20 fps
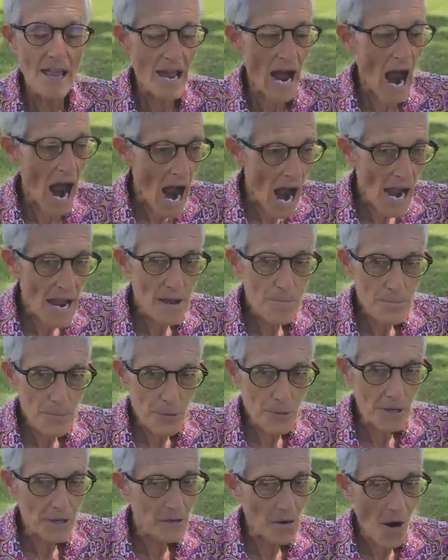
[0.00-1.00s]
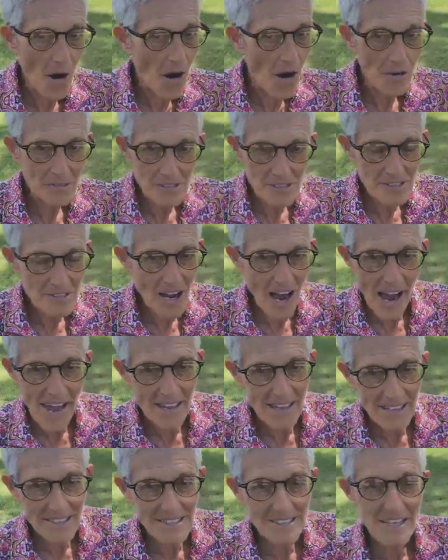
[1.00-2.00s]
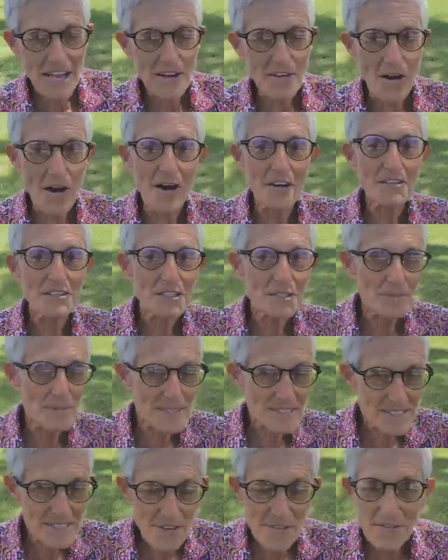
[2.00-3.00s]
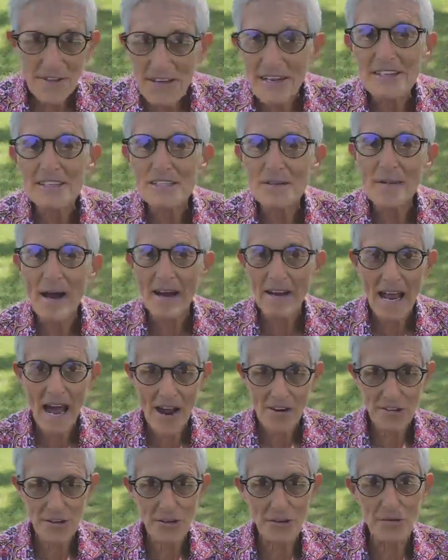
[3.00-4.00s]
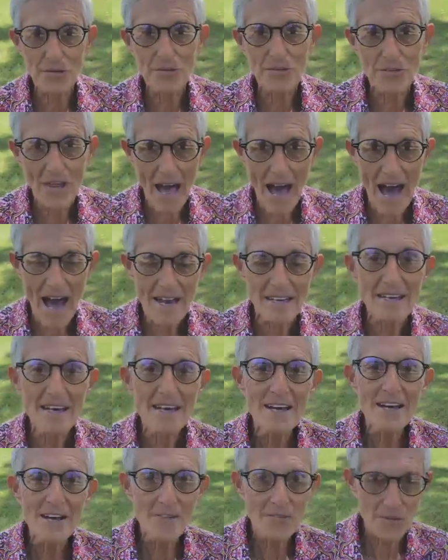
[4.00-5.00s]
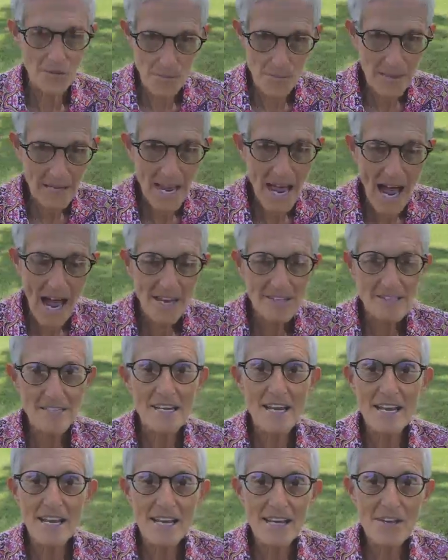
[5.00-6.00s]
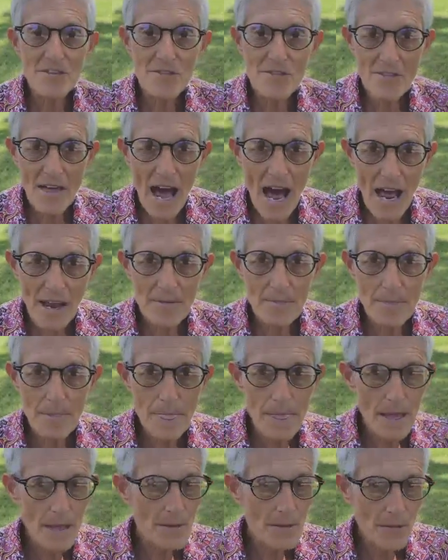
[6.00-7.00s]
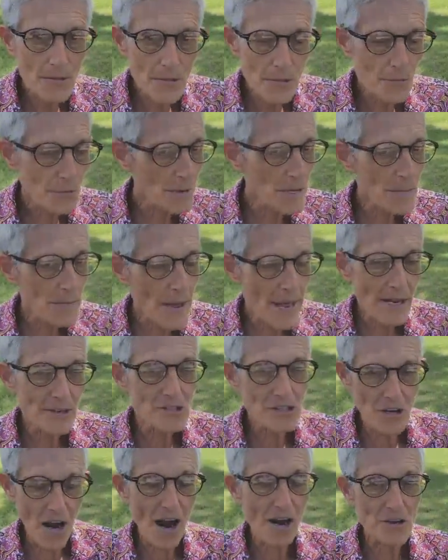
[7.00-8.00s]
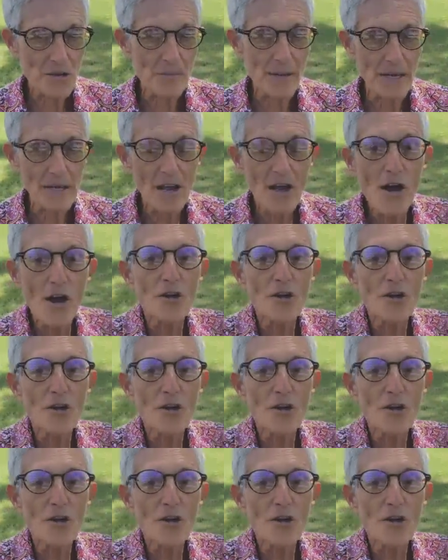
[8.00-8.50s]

I put all the science and all the specifics about how to use that Vermicast in that 3-page document.